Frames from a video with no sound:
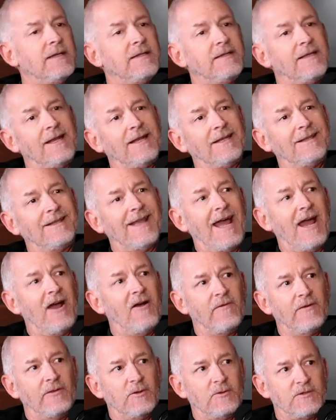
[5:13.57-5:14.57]
that allow
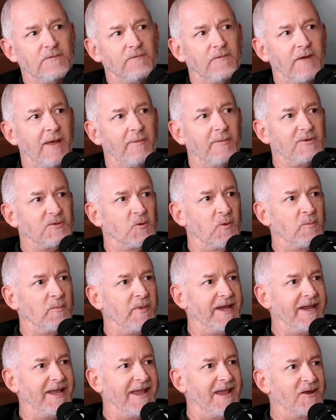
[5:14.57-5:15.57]
for those inflammatory
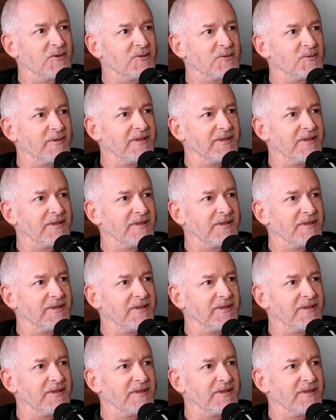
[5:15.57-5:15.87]
mediators